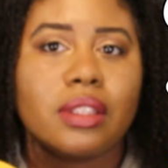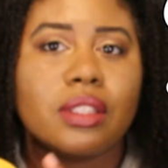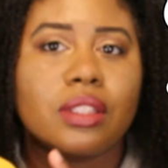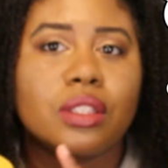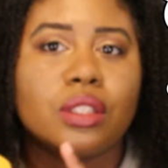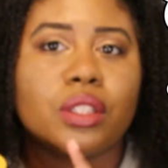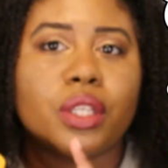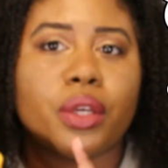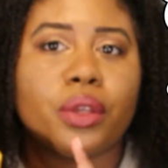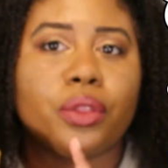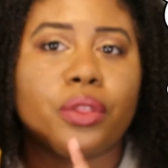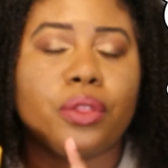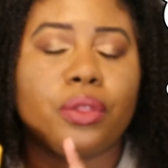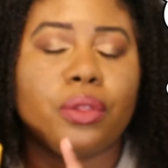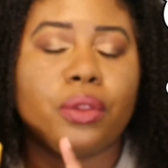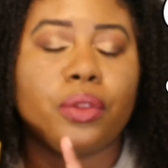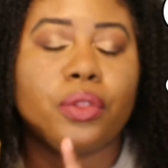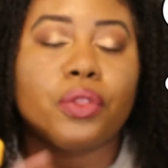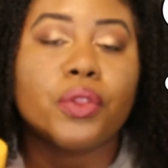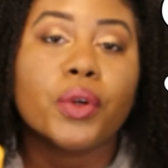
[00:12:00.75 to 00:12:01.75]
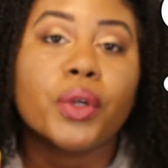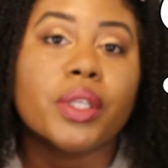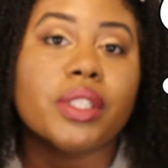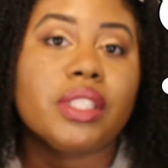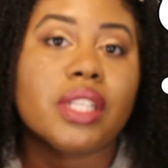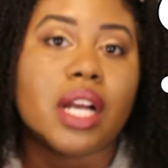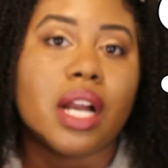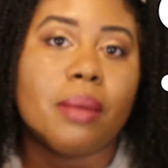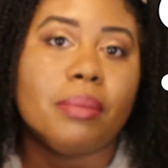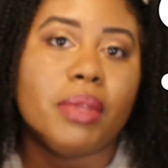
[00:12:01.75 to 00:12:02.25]
this is like the 3rd
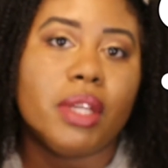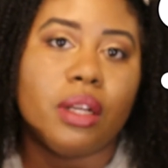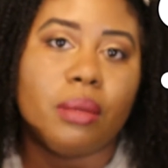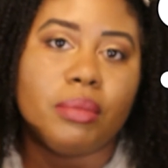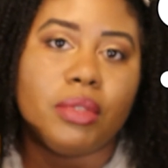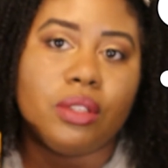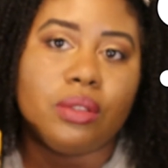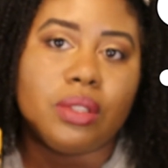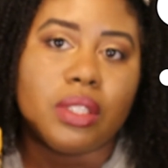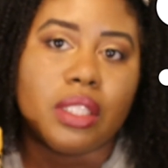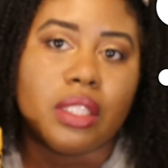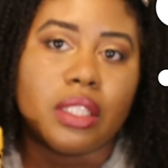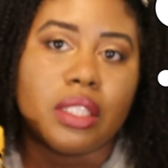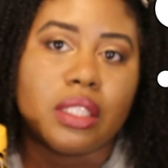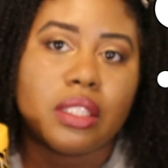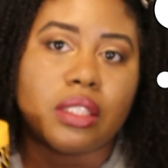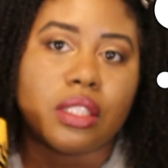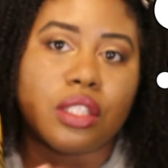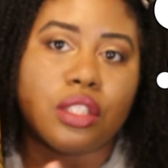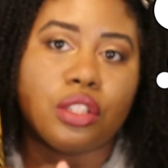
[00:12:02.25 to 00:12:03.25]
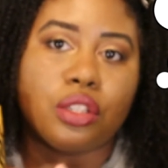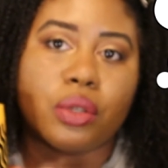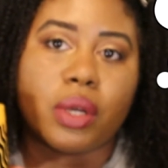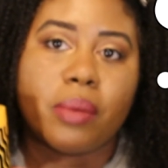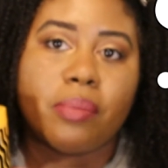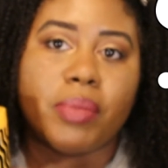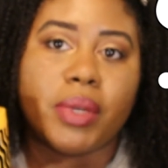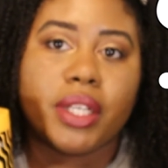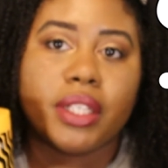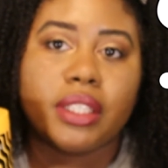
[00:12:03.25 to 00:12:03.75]
time that I'm using this. And so I
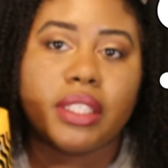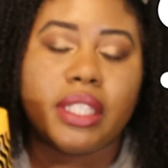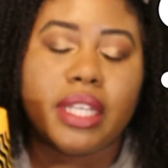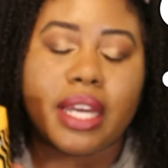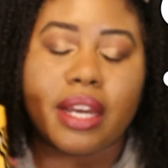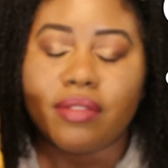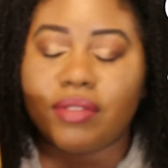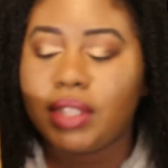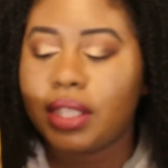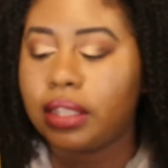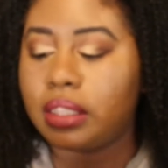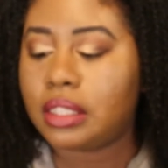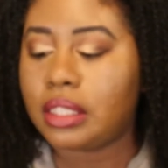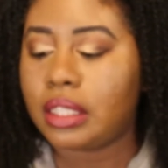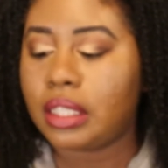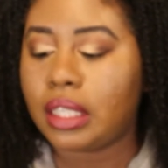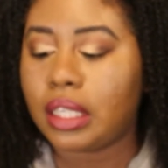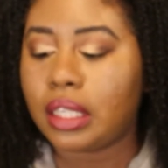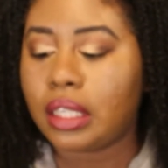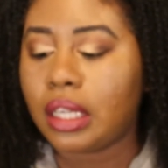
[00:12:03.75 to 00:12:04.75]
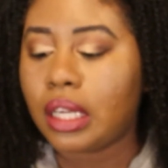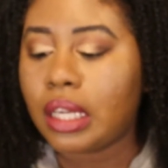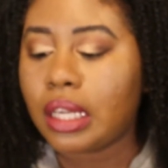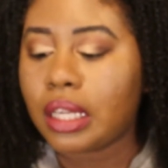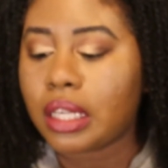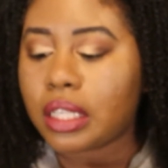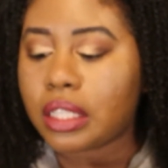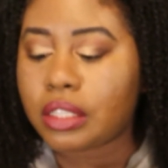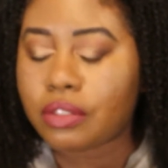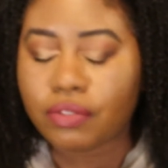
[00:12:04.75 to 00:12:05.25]
barely have dented it.
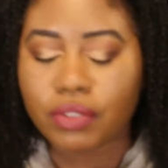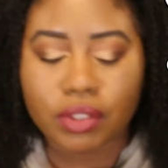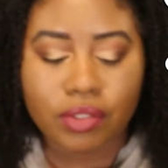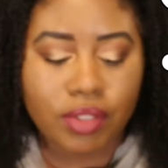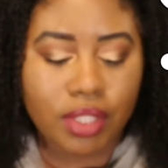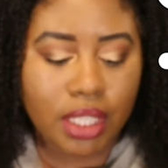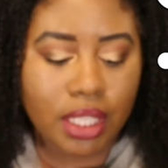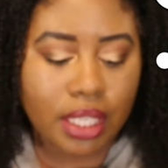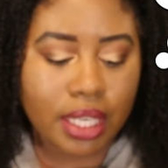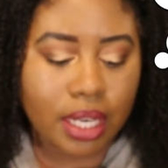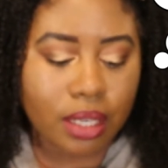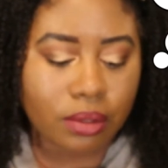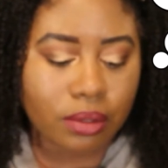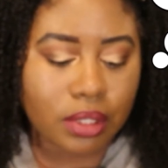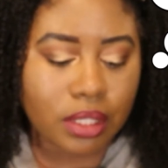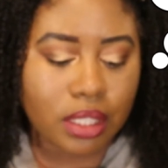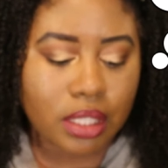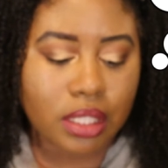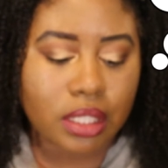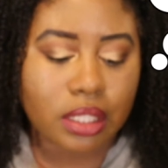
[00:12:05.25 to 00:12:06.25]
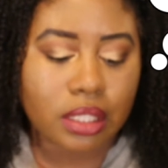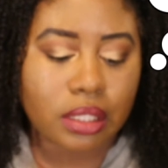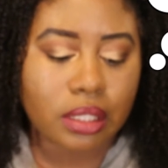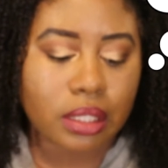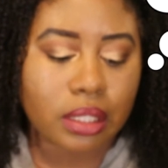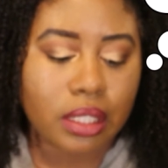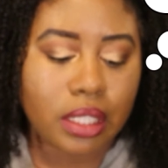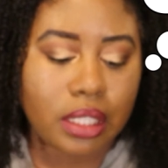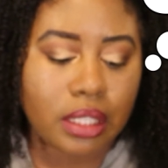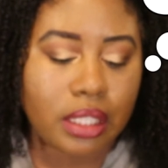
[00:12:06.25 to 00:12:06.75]
It's 15
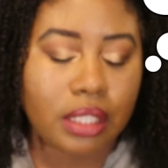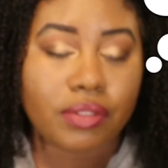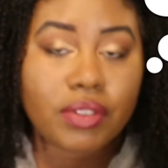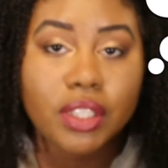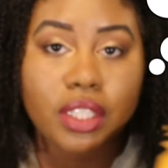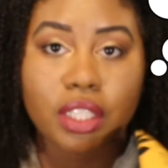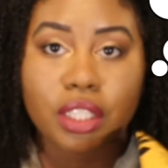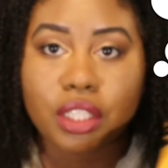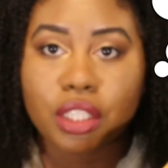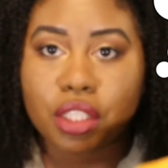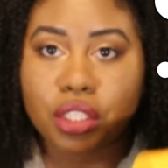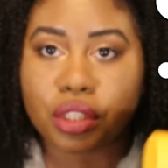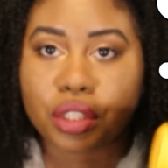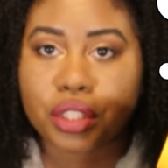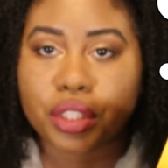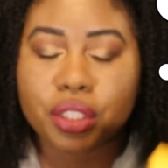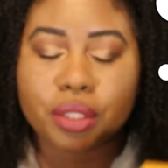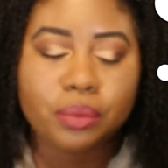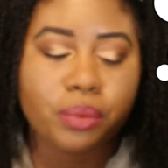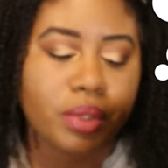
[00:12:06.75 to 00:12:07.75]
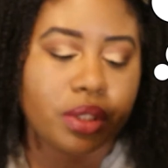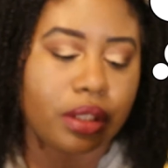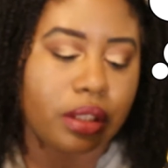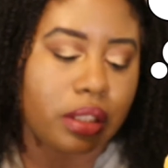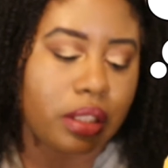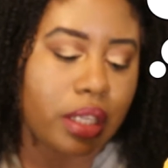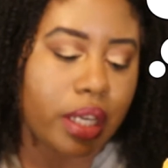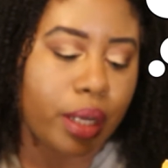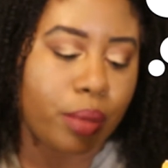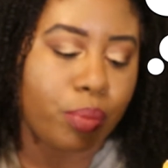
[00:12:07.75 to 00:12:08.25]
ounces. The leave-in conditioner was
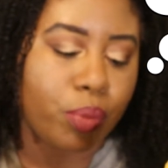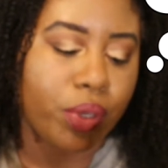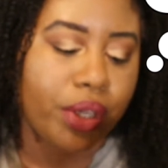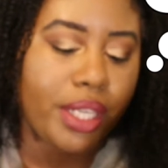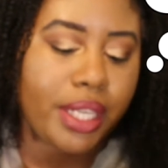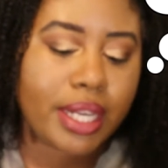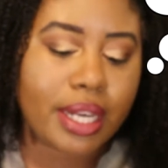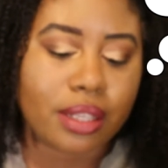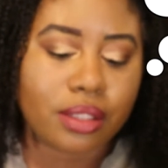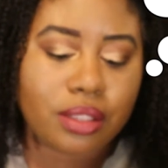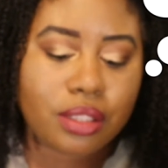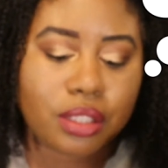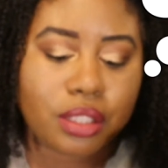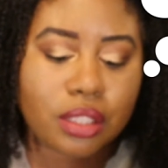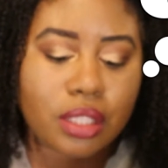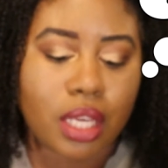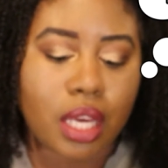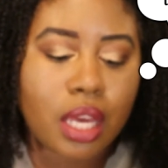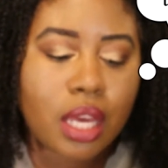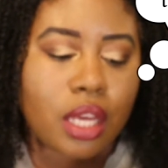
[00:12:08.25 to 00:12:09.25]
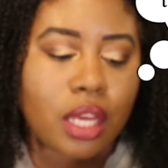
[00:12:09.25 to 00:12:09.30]
9.8 ounces.